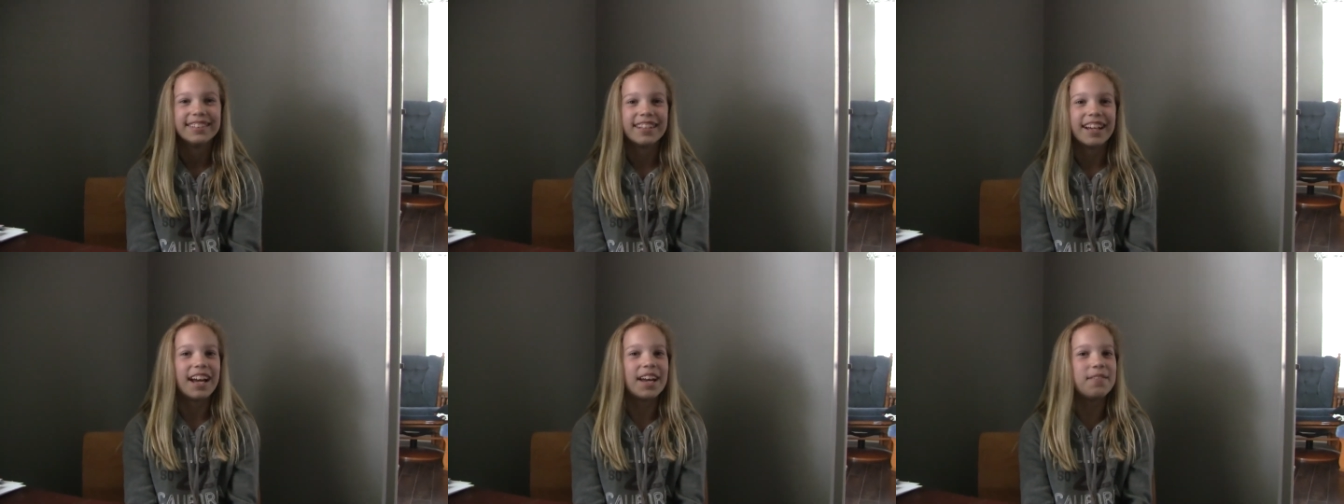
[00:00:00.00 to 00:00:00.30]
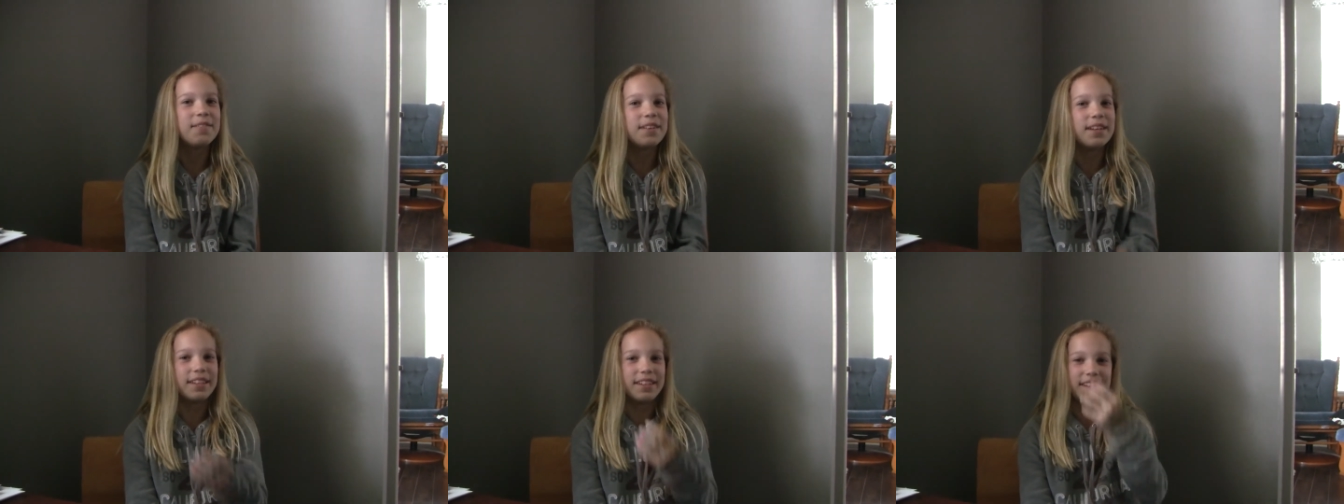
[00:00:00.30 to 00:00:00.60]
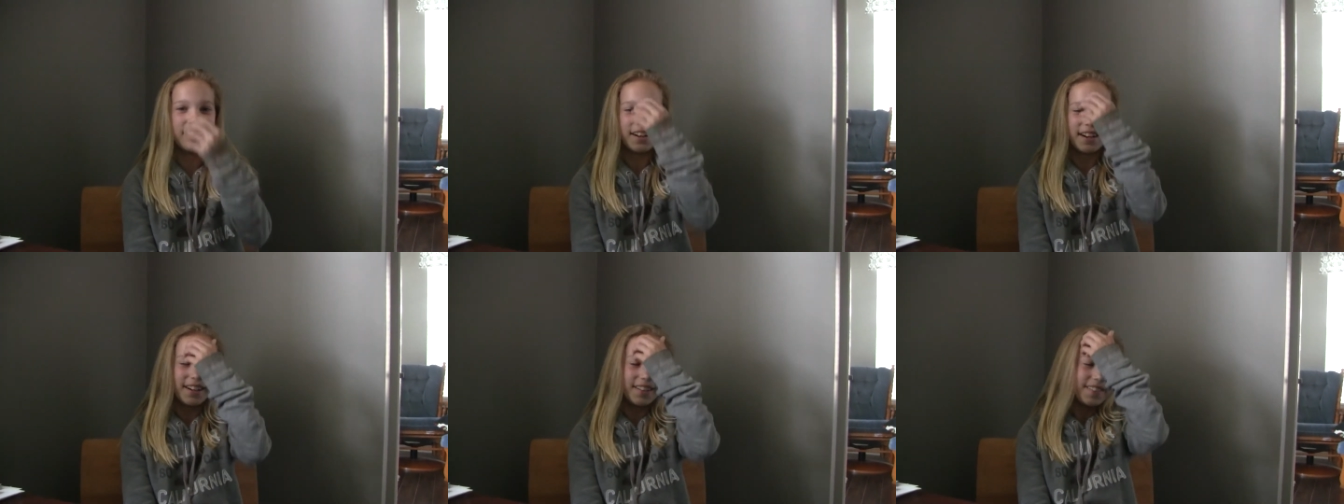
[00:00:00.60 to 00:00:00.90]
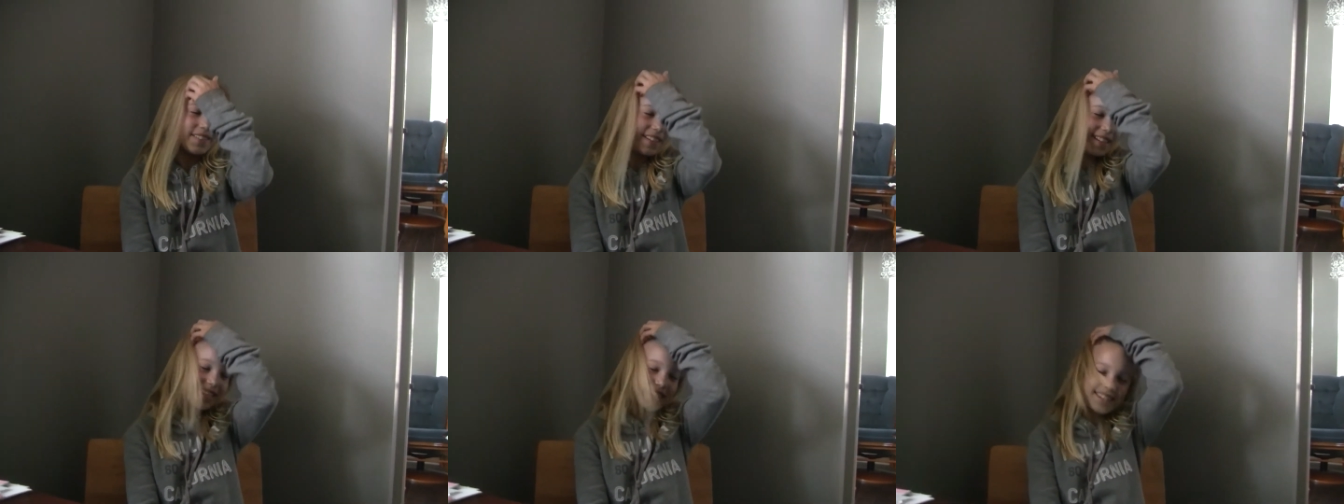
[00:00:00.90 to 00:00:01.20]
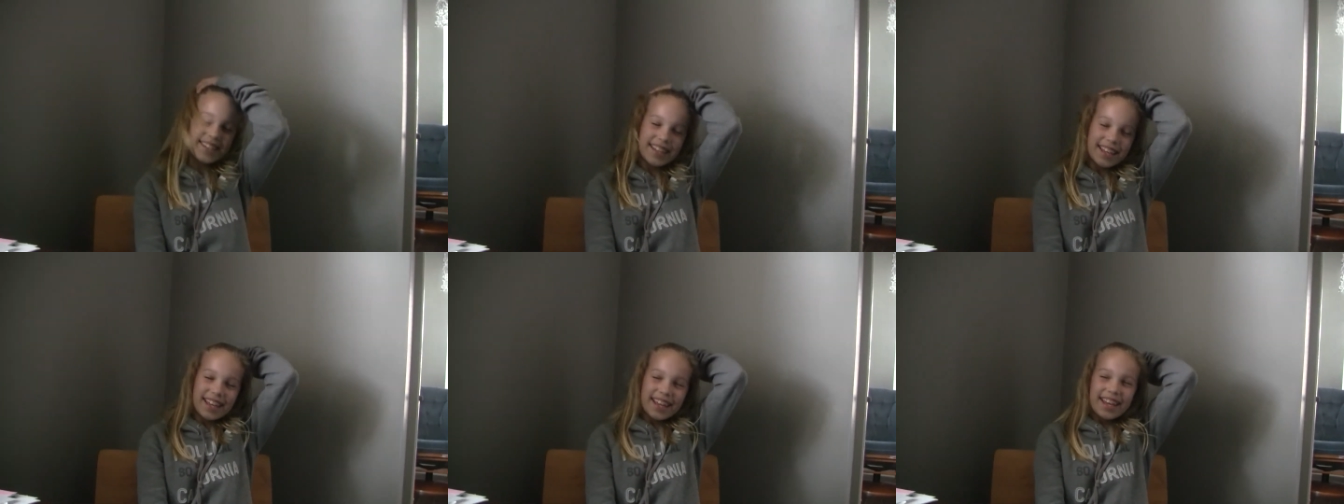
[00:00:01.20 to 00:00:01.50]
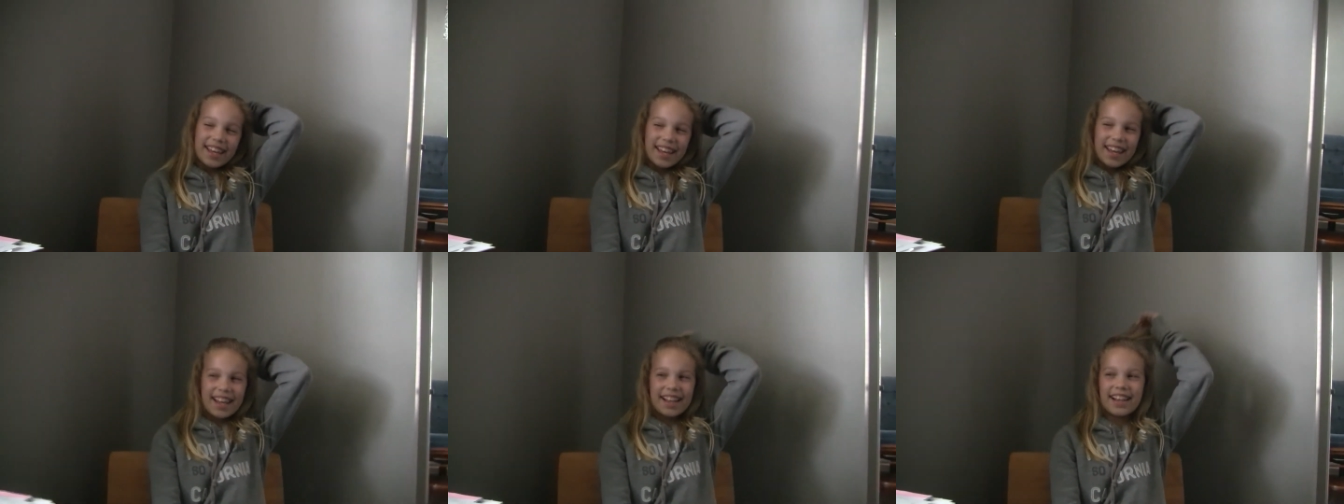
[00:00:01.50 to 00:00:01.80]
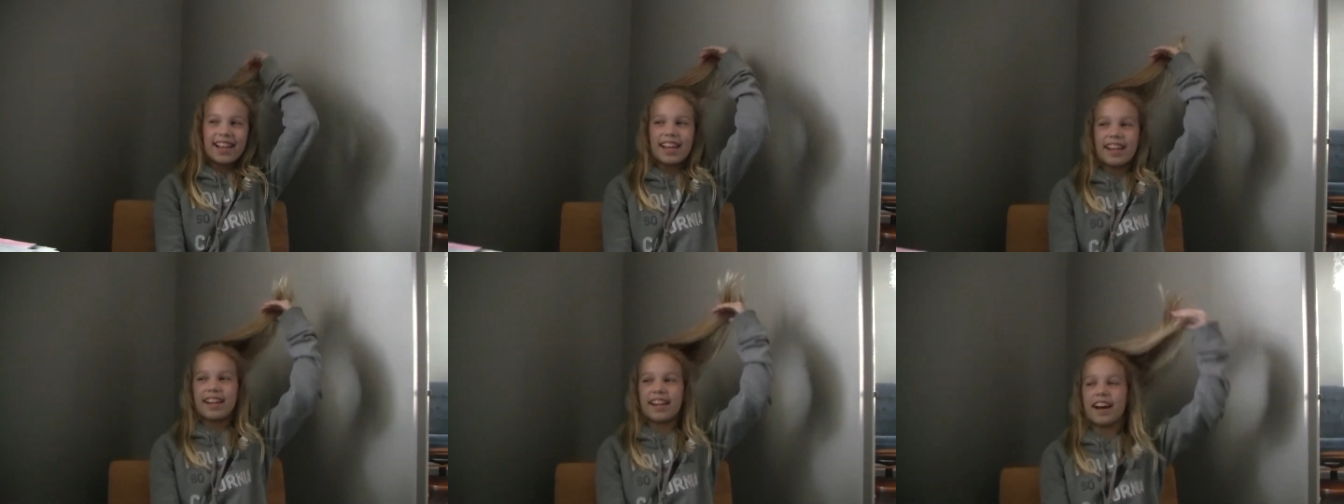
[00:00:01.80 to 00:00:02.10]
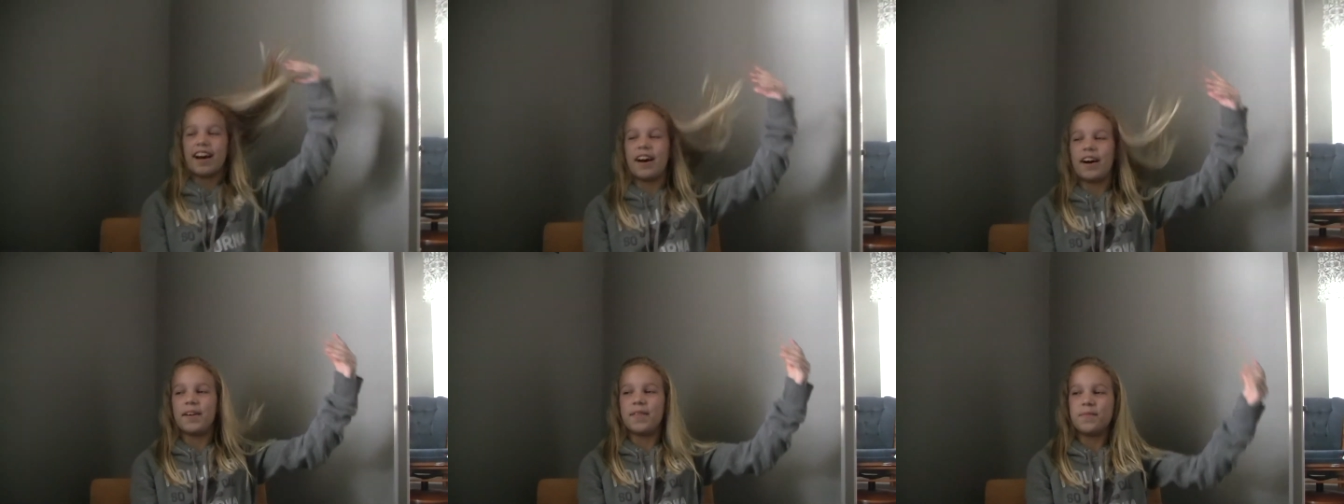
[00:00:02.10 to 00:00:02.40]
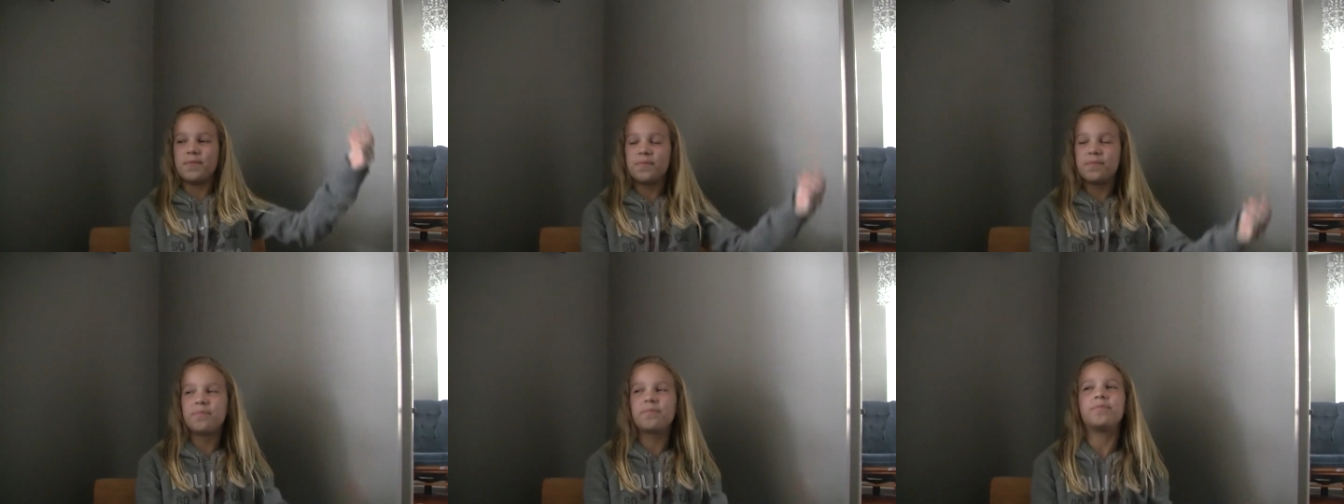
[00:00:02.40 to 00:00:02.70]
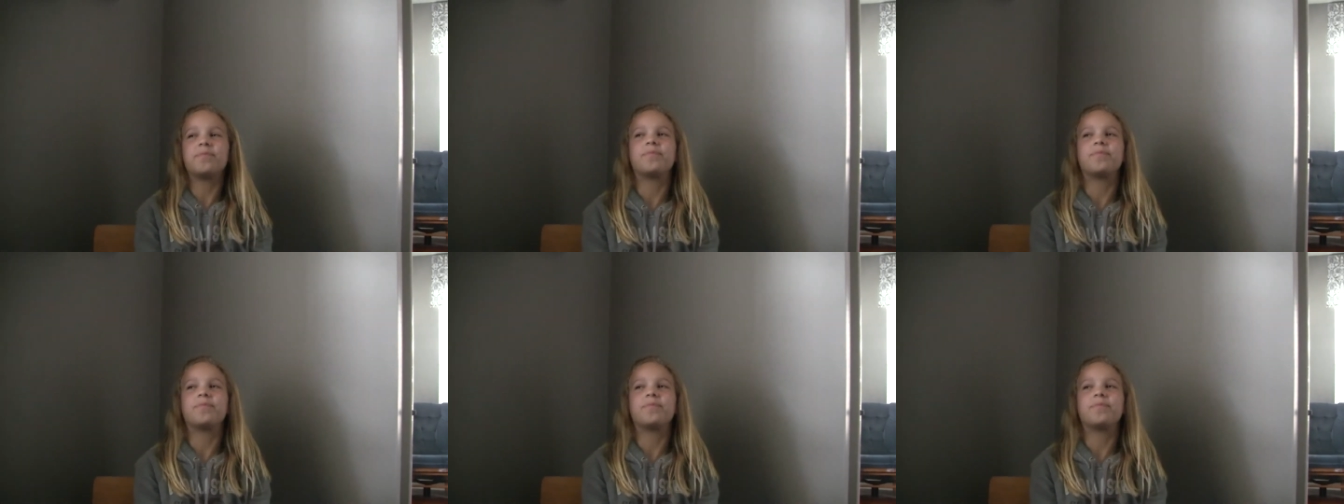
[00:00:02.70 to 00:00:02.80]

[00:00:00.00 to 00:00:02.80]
I'd be in the office. And then um,